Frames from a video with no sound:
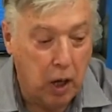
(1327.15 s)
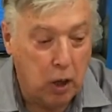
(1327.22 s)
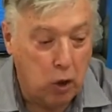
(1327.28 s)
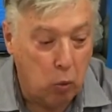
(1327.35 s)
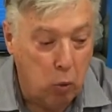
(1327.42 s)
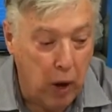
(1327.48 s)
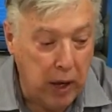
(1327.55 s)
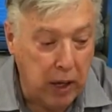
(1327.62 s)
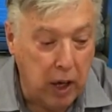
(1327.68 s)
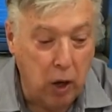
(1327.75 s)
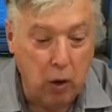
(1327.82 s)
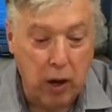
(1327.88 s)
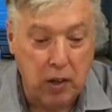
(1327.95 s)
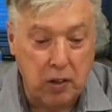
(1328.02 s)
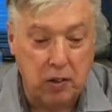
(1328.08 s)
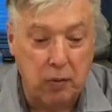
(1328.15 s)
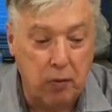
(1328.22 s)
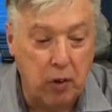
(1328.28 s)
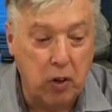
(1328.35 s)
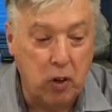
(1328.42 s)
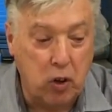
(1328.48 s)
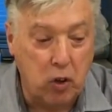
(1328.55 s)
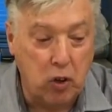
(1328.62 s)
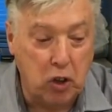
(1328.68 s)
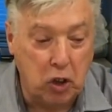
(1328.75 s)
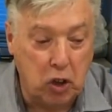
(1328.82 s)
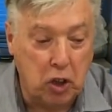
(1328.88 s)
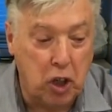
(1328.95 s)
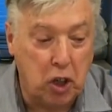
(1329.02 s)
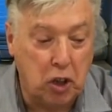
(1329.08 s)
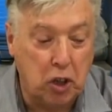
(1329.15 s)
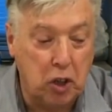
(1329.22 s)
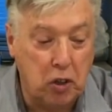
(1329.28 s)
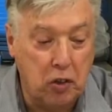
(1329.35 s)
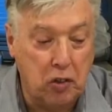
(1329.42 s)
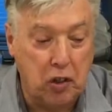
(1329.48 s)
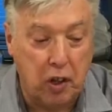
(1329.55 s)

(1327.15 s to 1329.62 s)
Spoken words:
The Wago has a very good instructions.